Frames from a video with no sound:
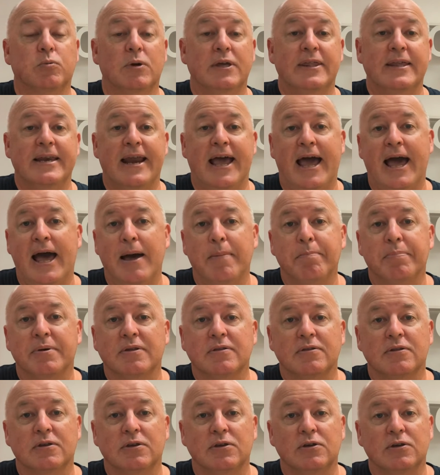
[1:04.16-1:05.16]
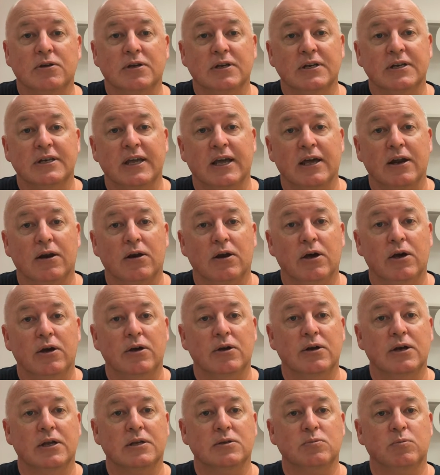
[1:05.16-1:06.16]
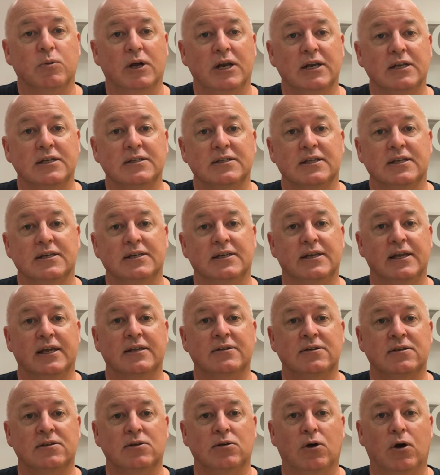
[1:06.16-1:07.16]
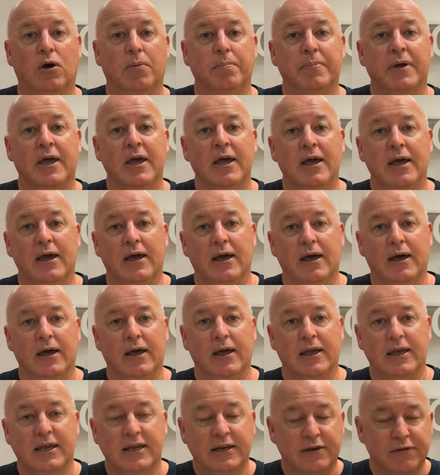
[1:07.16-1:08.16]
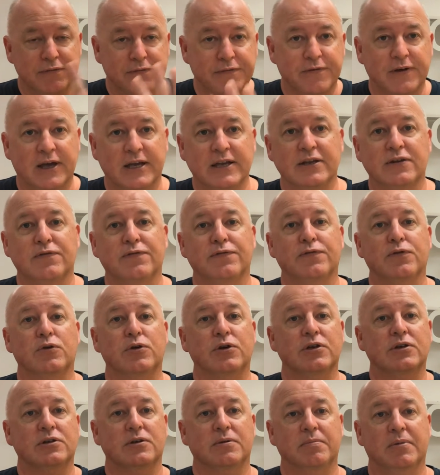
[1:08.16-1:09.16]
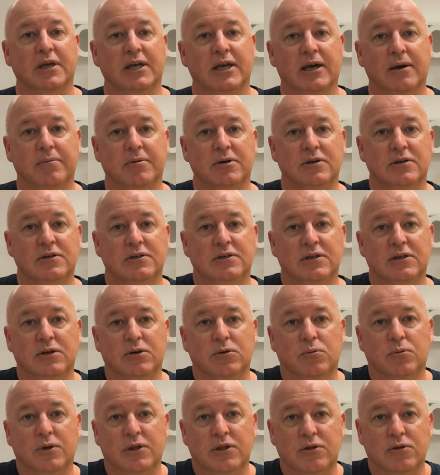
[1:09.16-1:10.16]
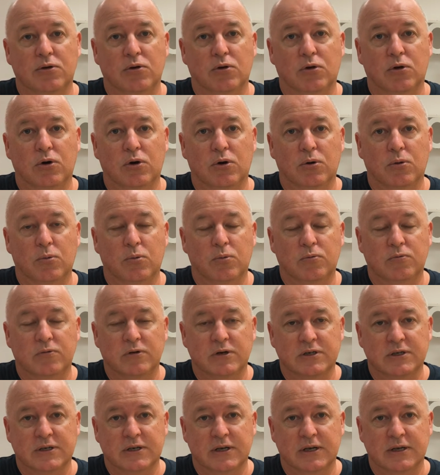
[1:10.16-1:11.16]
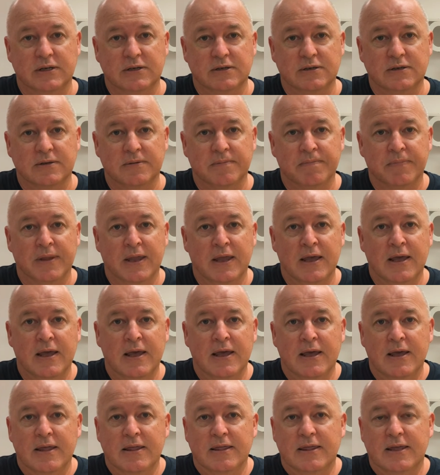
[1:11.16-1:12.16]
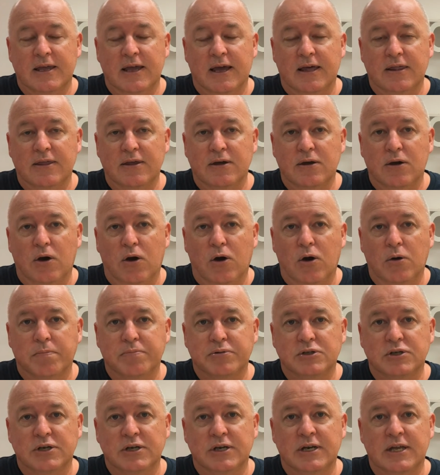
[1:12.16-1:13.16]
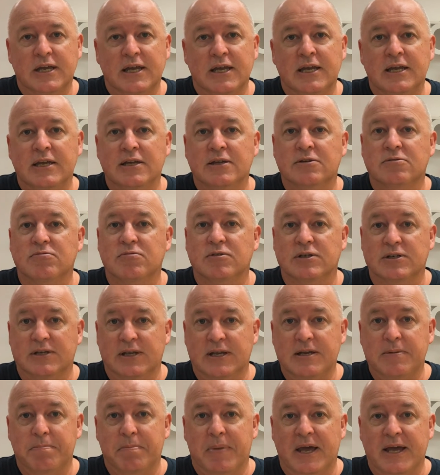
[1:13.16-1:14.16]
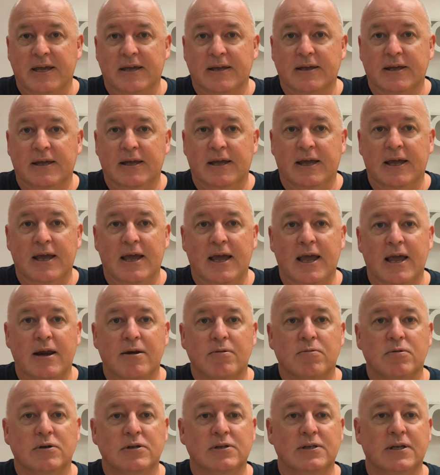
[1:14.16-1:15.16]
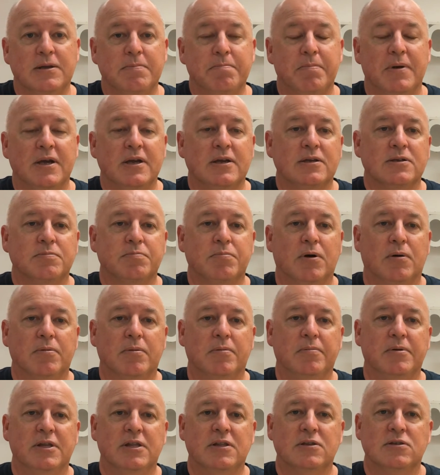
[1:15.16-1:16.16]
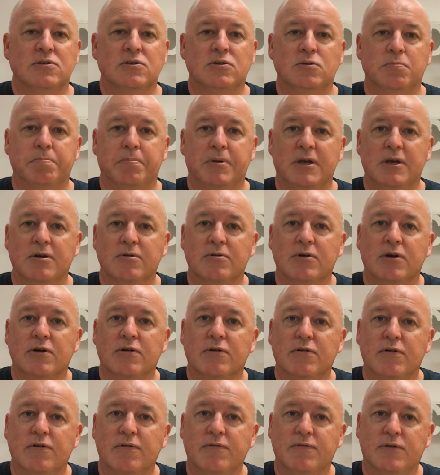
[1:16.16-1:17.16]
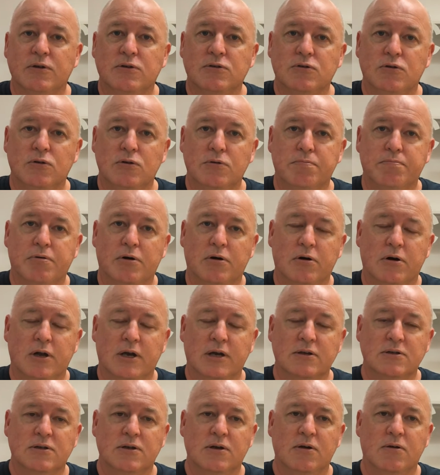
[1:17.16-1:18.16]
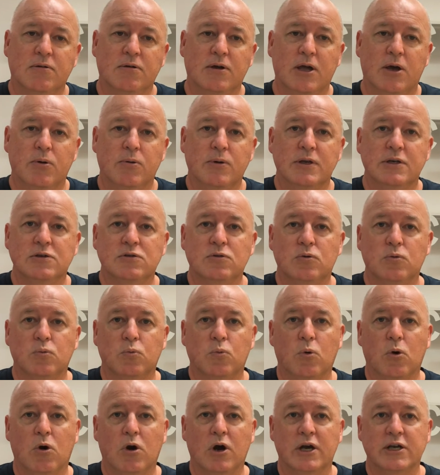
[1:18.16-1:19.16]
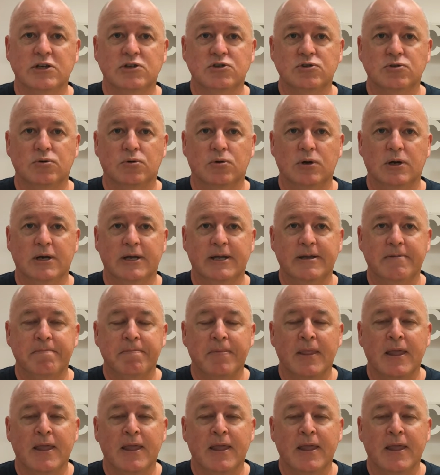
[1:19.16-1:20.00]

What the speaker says: with an app that you can download as well as the desktop interface for you to be able to deal with your receipts. The other option is Receiptbank, and Receiptbank is probably the superior of the two products, and I'll go into why shortly.